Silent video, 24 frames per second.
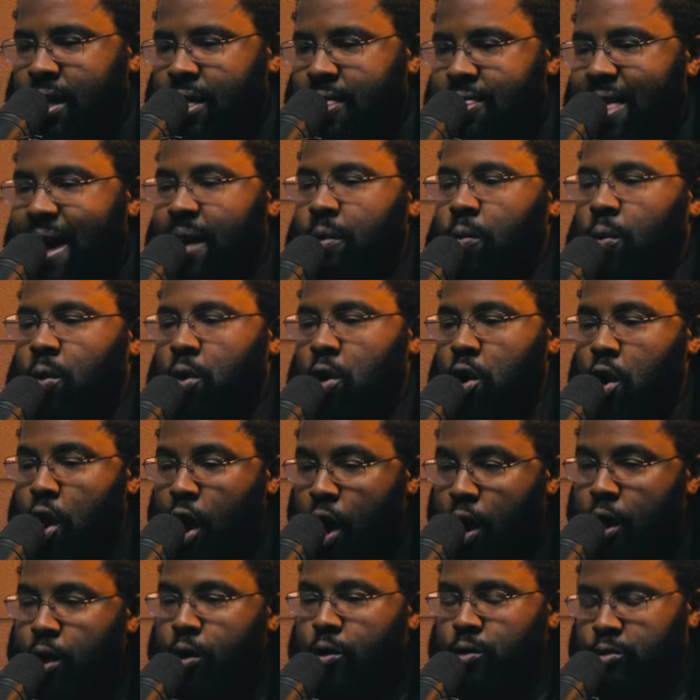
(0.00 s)
that
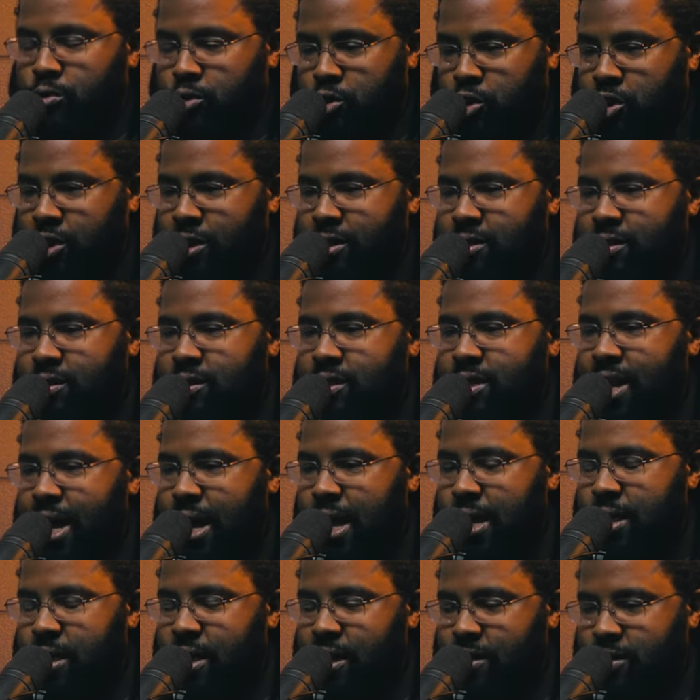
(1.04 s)
knows Jesus
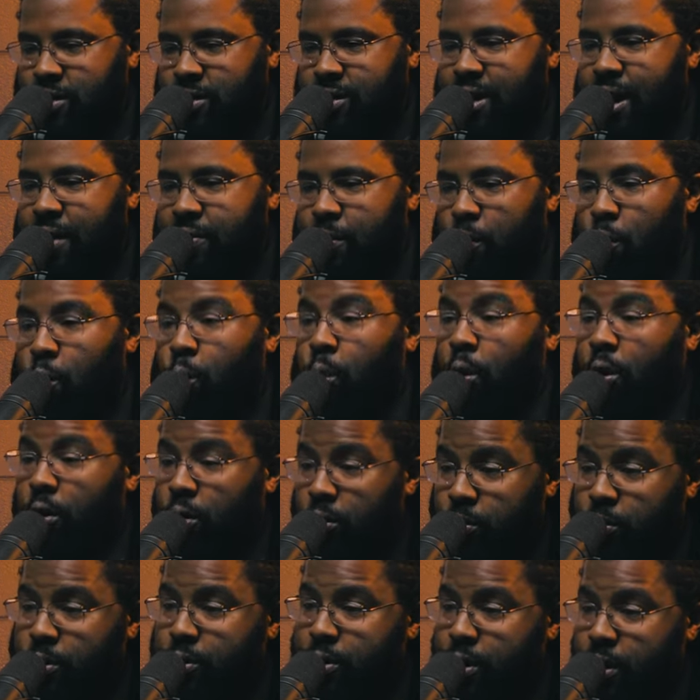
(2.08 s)
said, This is how the
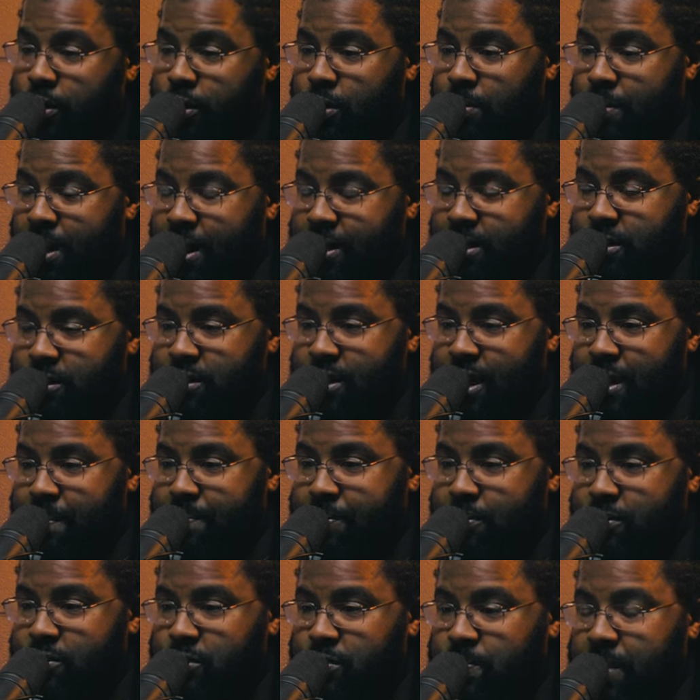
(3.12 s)
world will know you're my
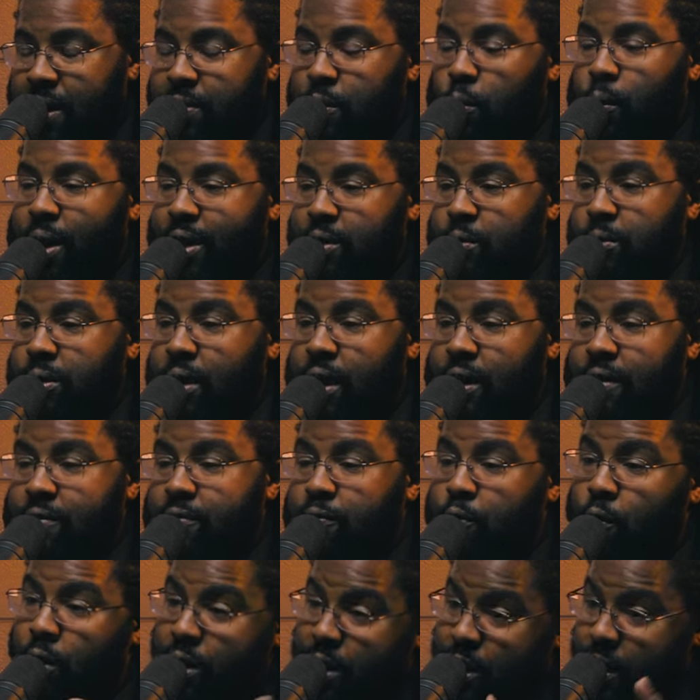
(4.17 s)
disciples by the way you
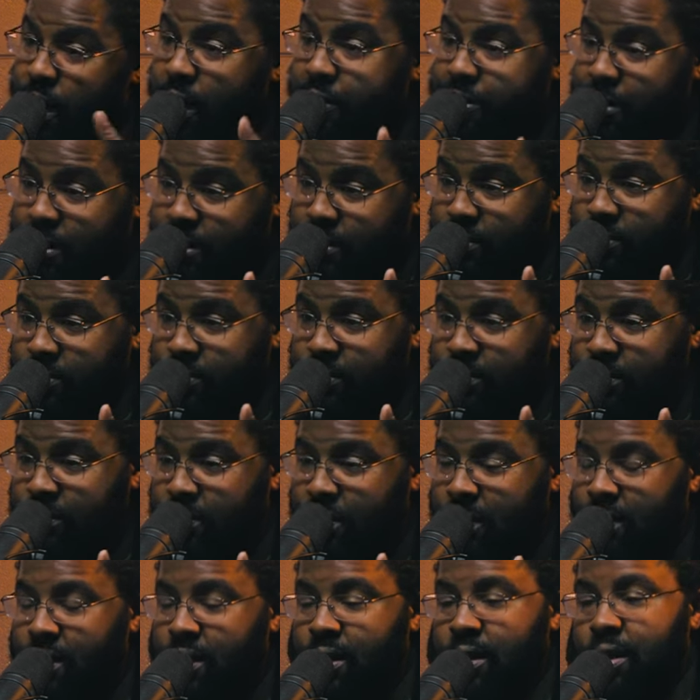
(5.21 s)
love one another.
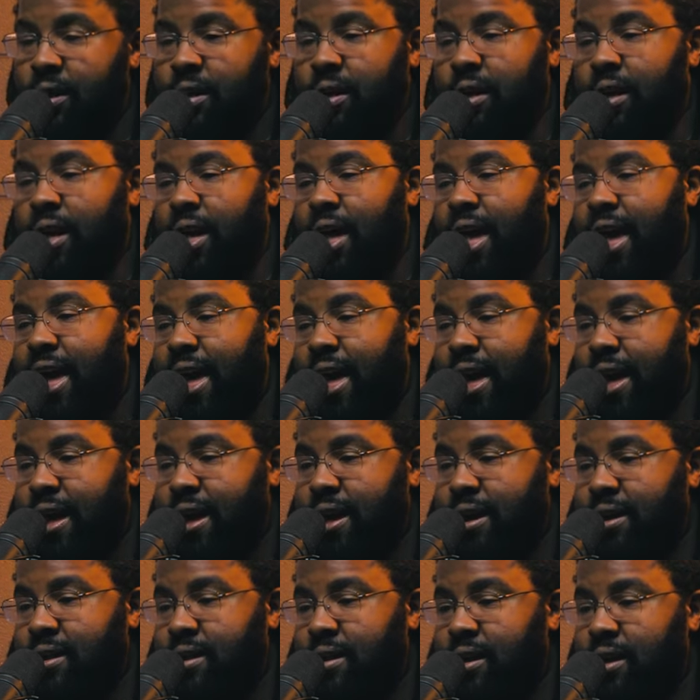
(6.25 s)

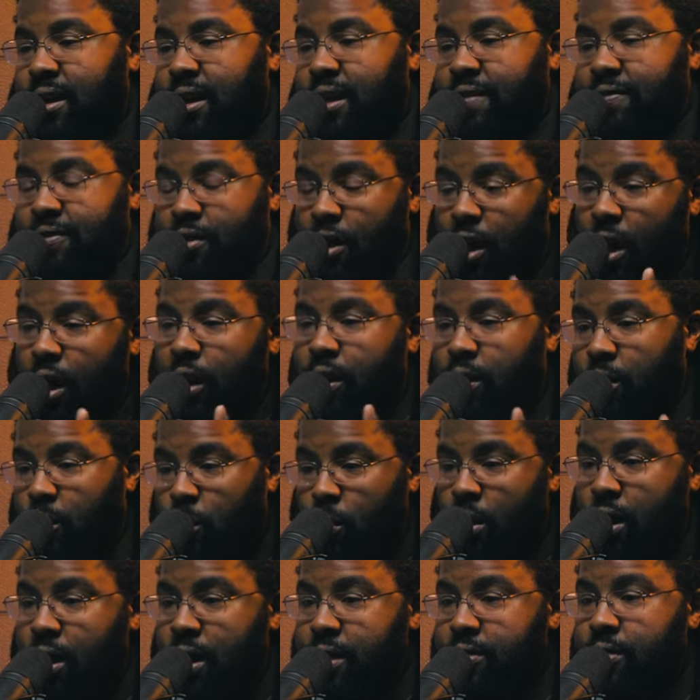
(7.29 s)
And if y'all are
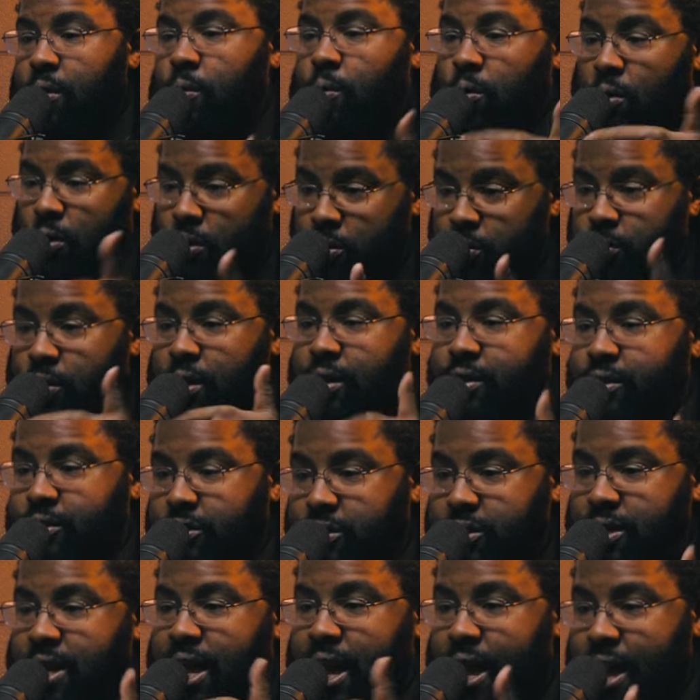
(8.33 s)
one, the world will
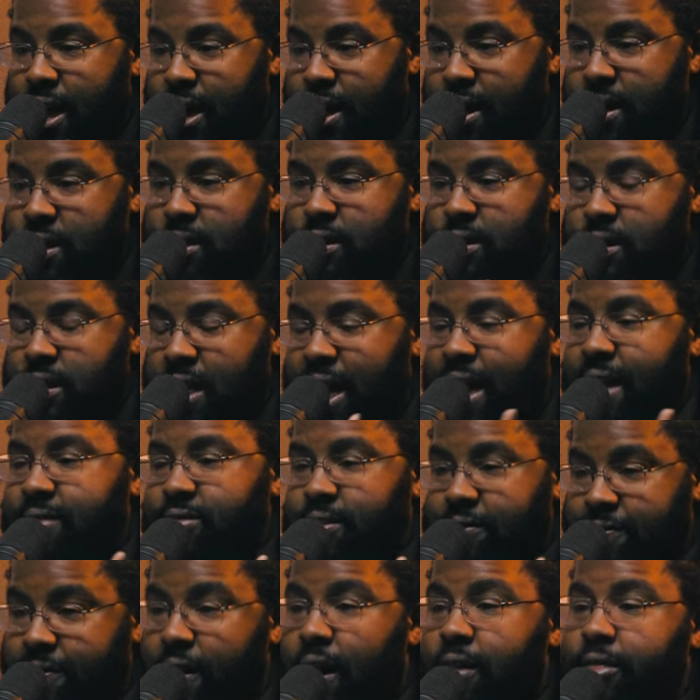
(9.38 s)
understand that
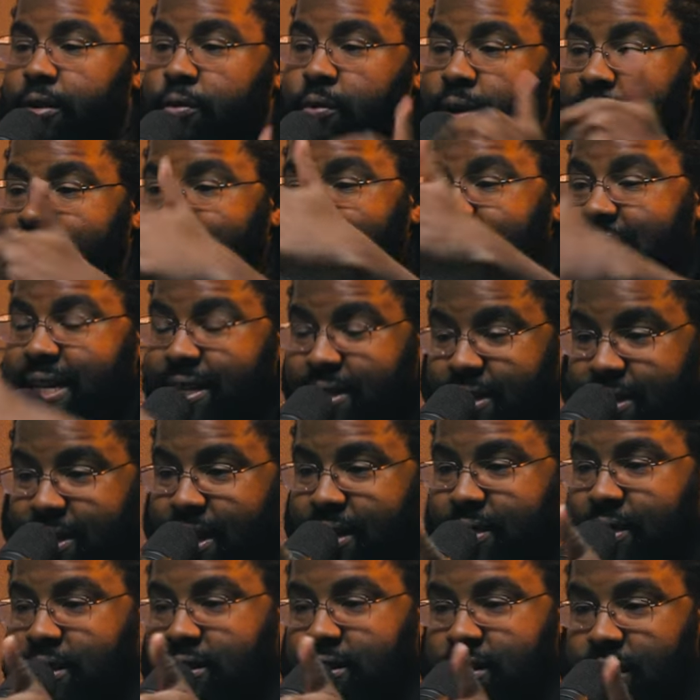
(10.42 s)
the Father really did
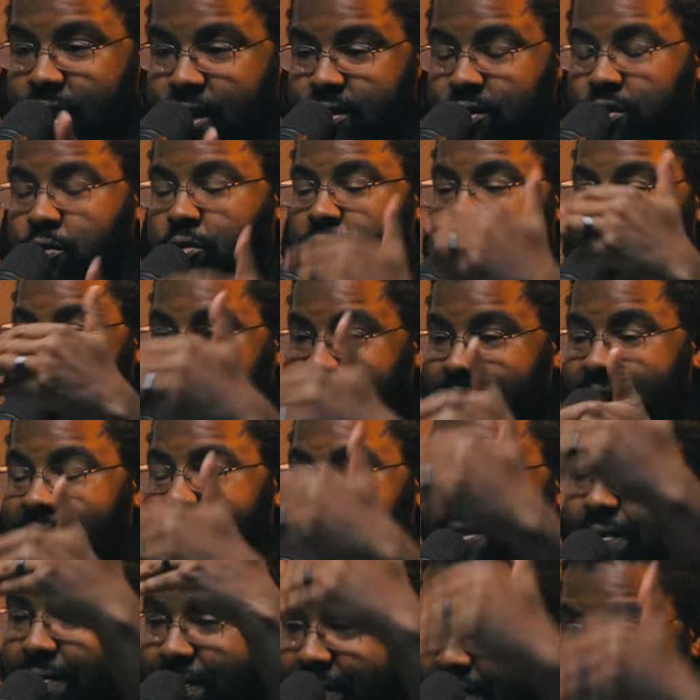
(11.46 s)
send the Son. So Satan
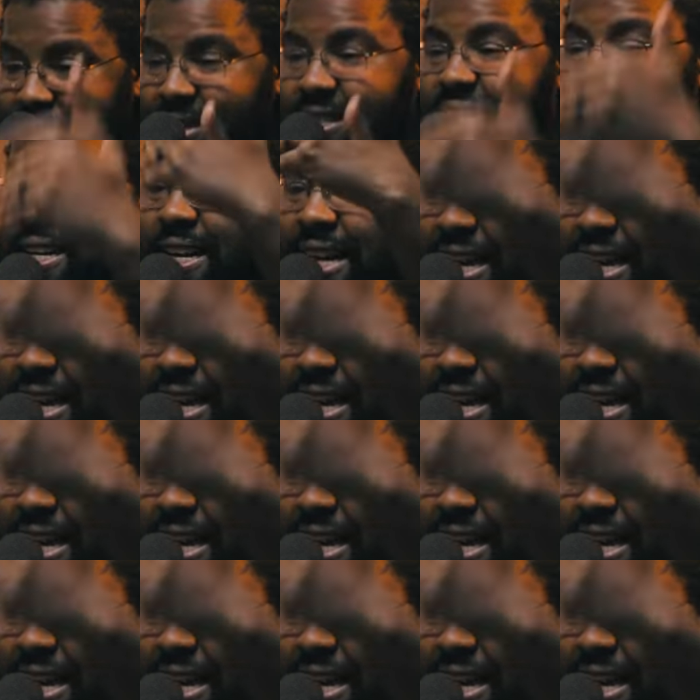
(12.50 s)
has a vested